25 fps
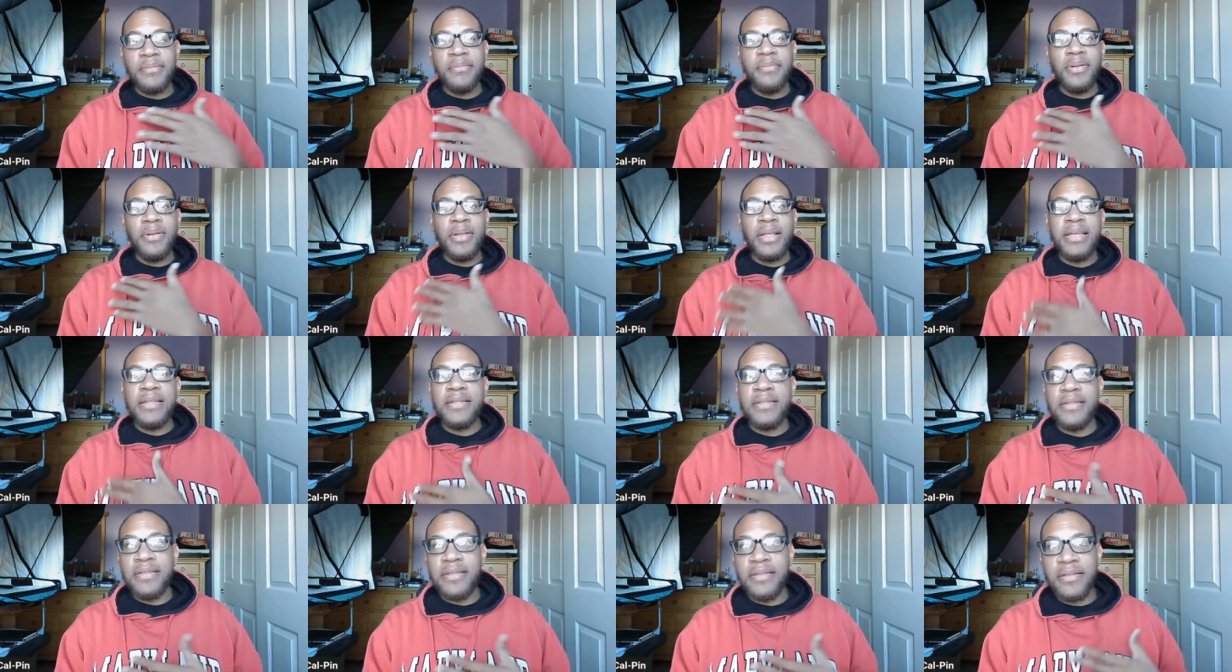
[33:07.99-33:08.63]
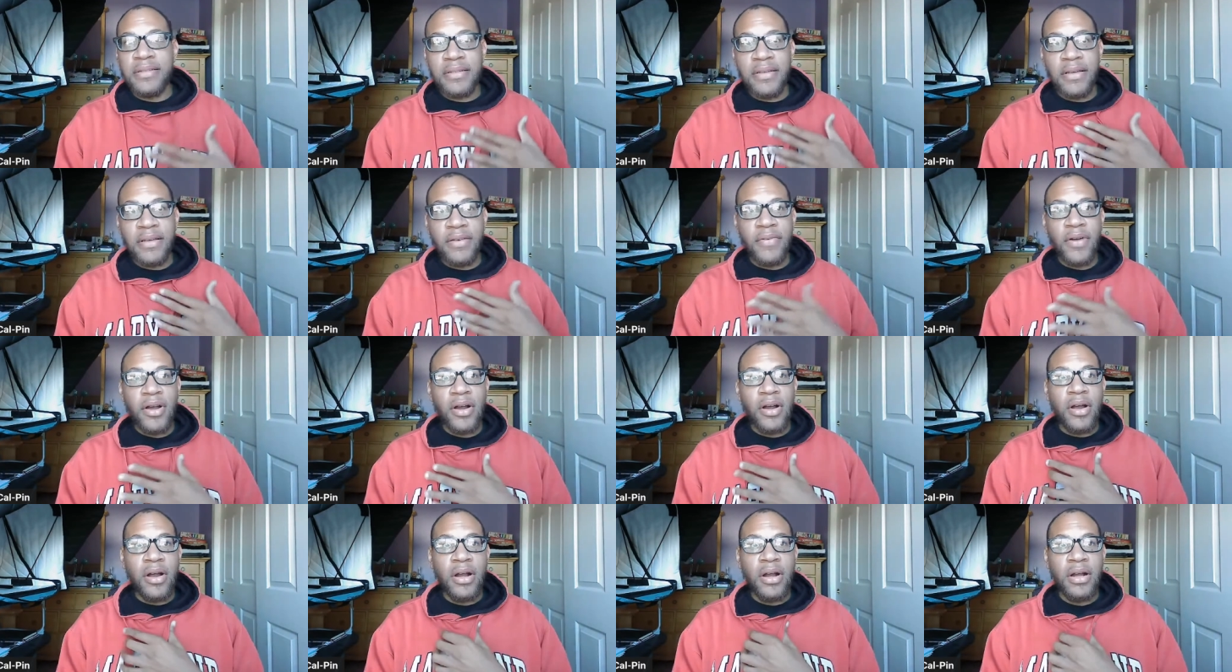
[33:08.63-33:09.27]
places of
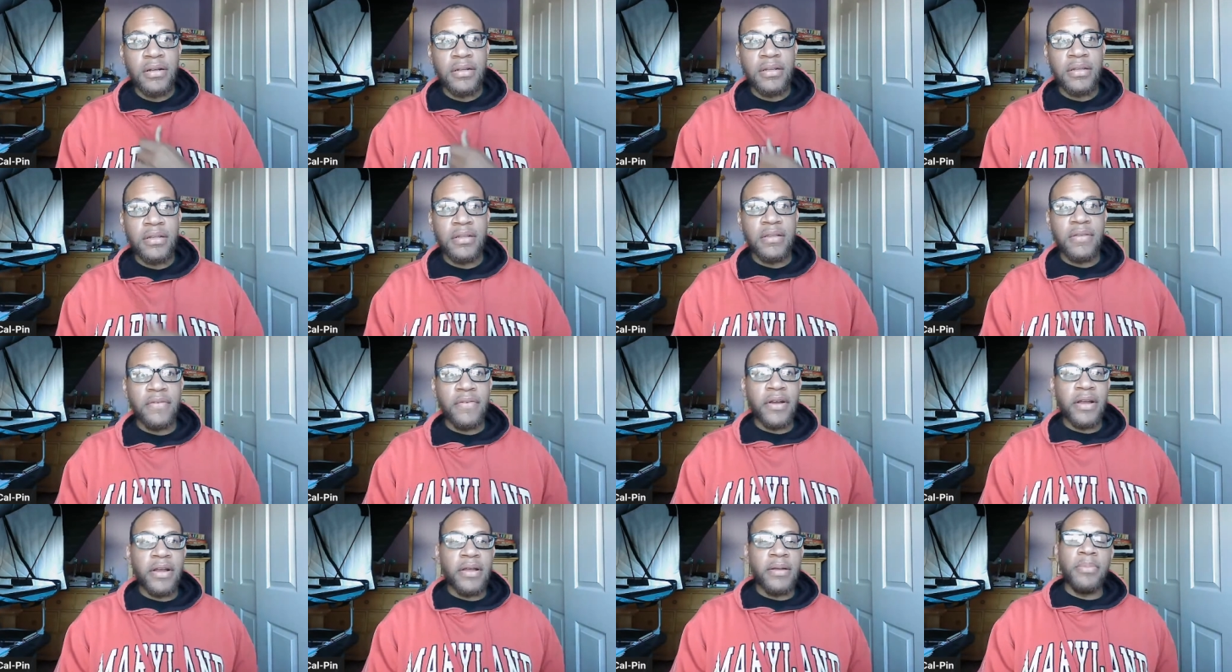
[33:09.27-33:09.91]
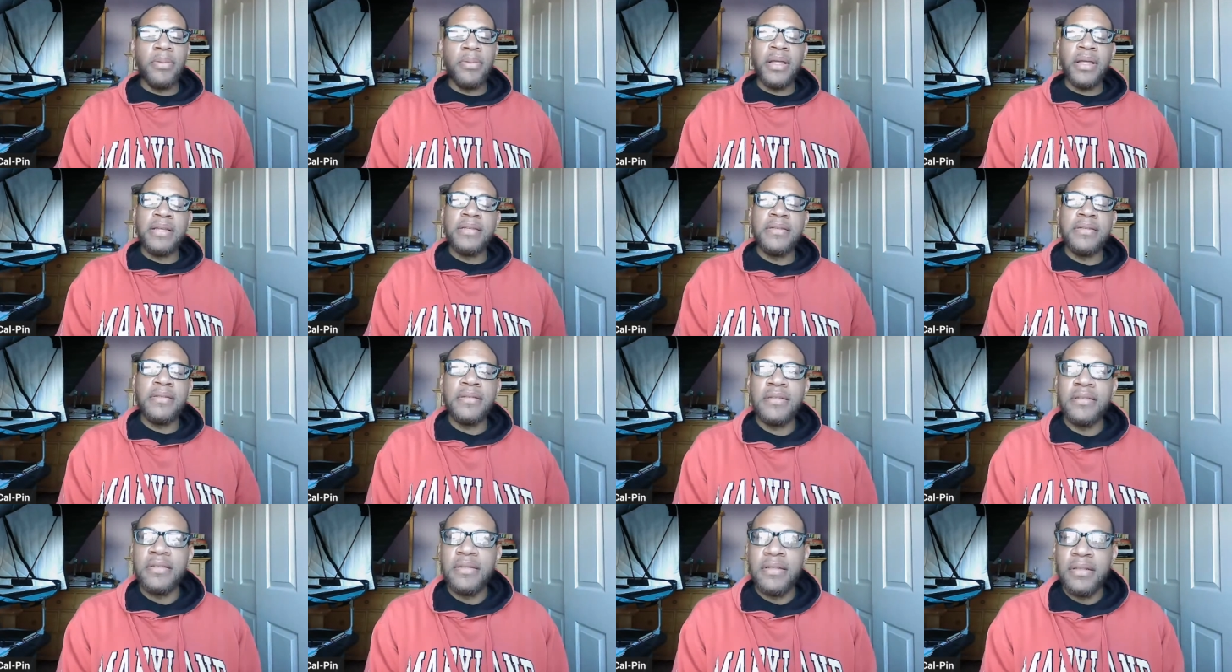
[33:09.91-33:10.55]
our heart, the
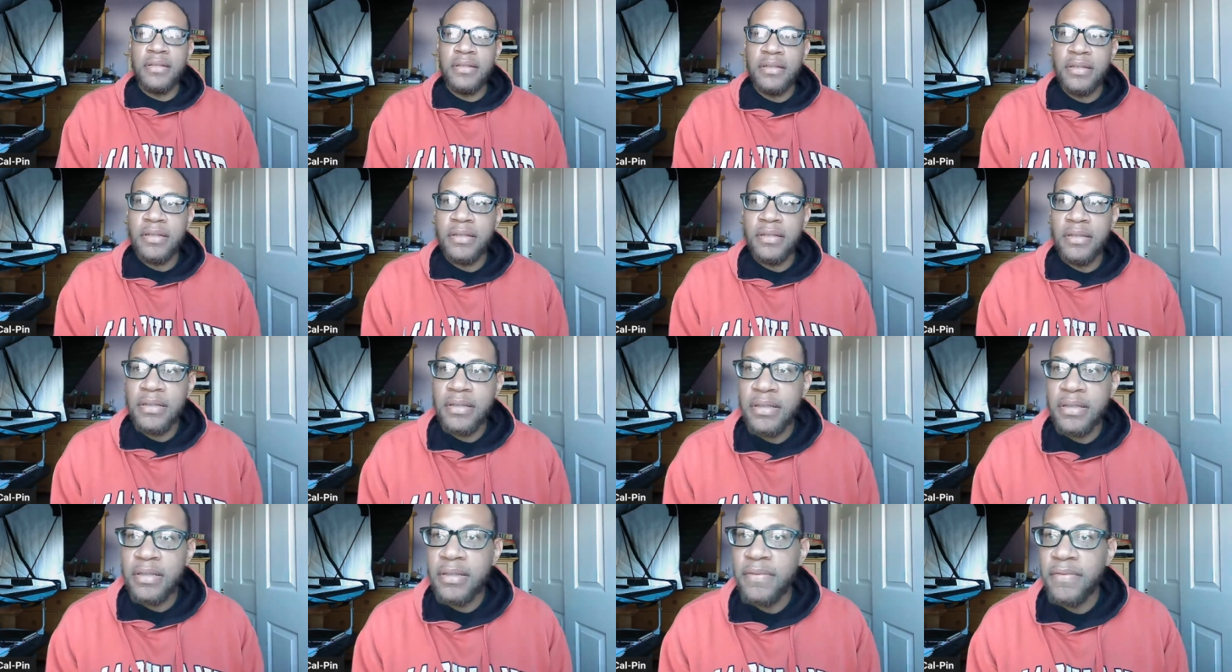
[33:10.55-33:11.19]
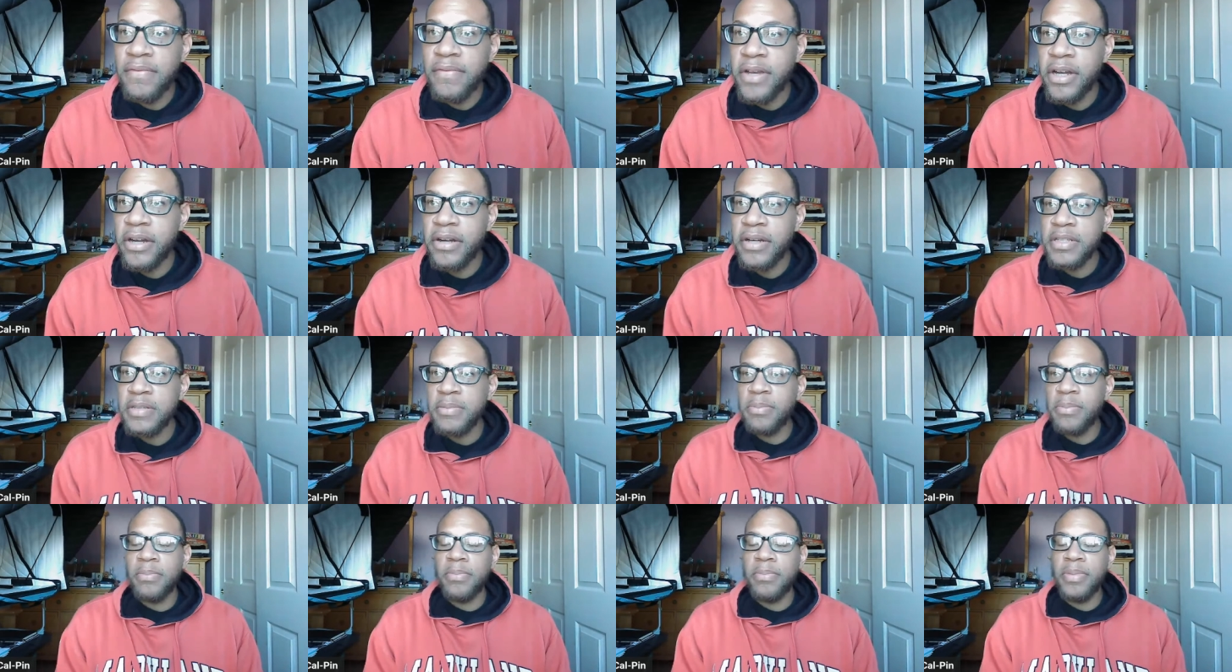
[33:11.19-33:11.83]

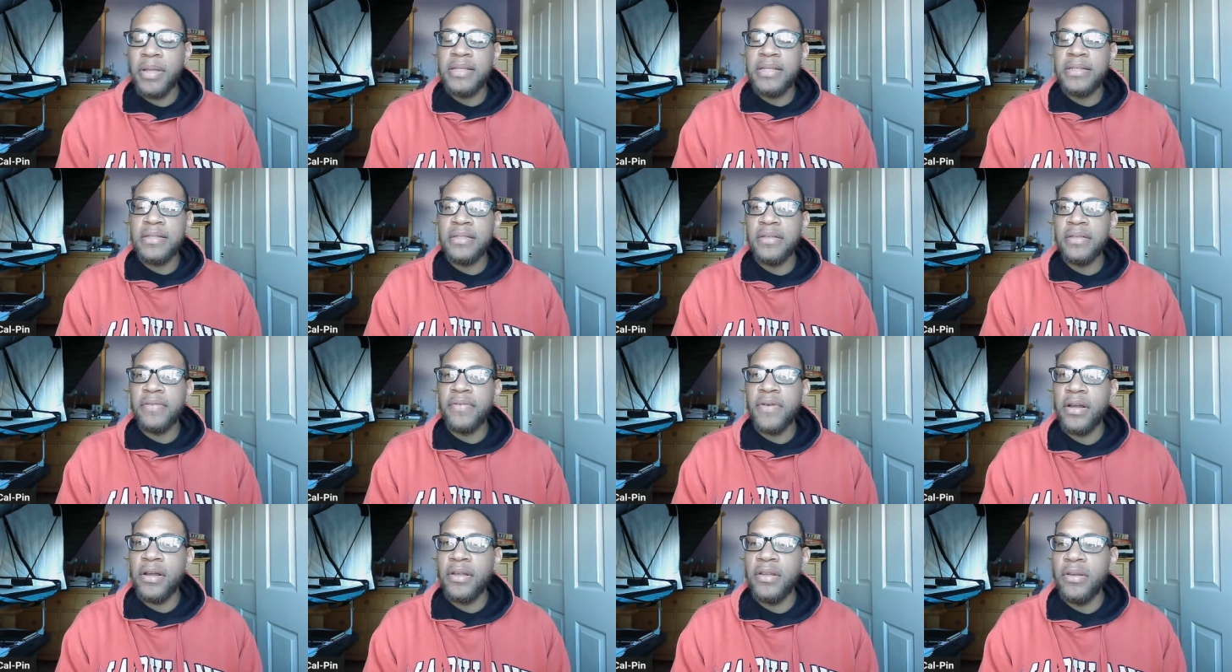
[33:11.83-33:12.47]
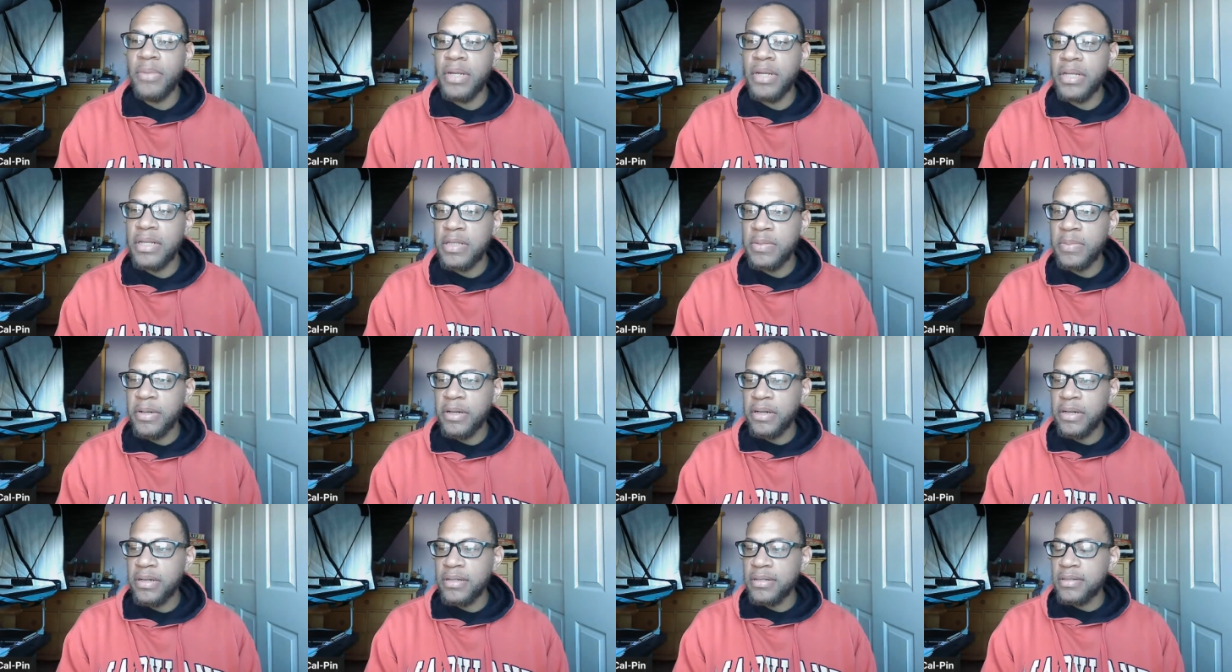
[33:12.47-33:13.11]
various places of our human
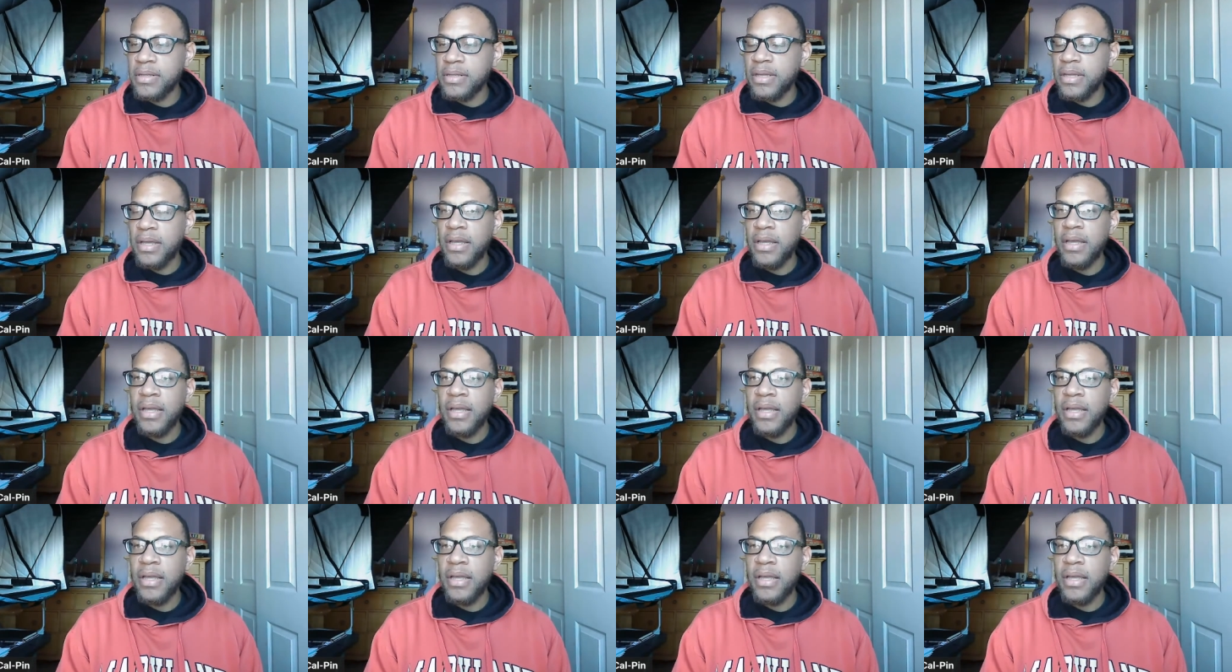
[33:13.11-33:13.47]
experience,